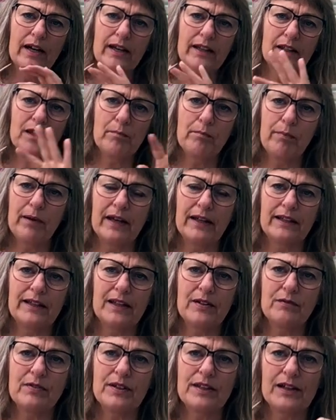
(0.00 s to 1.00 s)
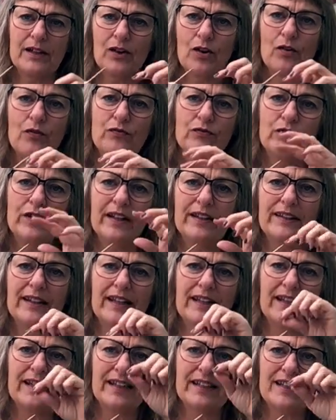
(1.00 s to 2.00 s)
I can bind everything off, and
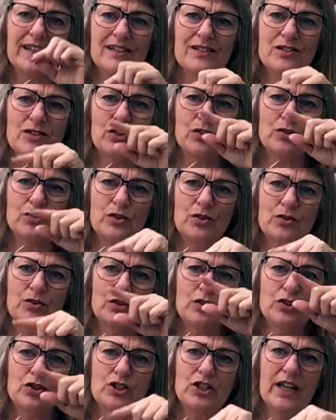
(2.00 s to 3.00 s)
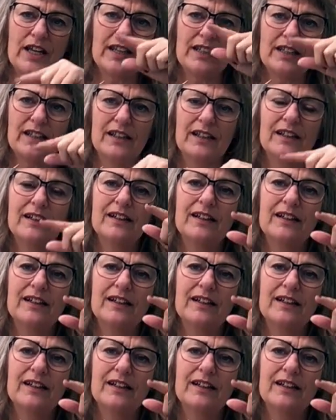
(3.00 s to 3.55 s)
then I can start to crochet,